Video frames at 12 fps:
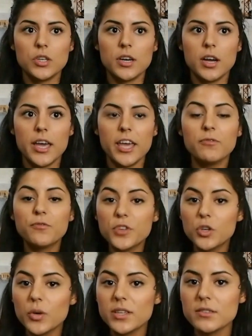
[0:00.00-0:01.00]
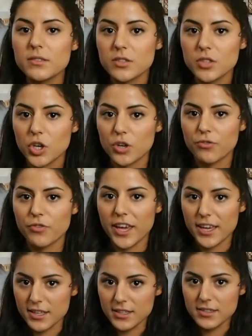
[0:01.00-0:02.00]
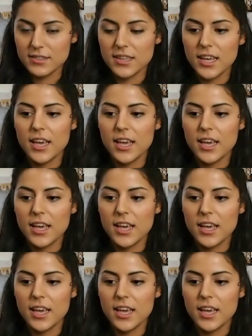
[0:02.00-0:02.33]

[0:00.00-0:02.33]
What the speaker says: influence her fans